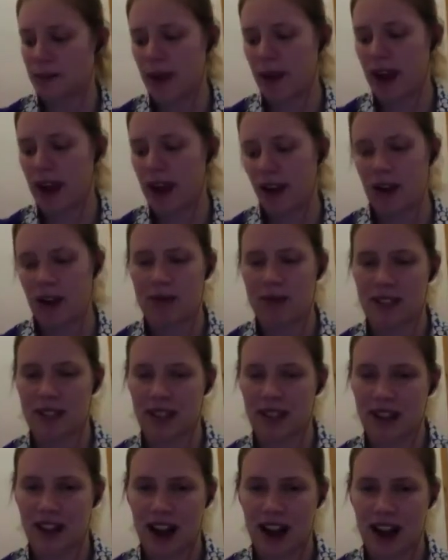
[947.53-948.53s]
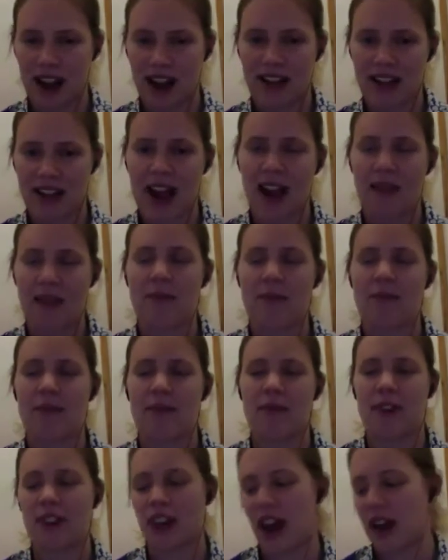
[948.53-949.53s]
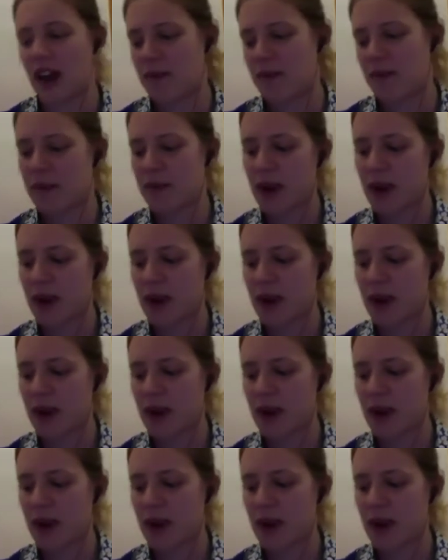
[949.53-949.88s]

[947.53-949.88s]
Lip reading: bankrupt for a time,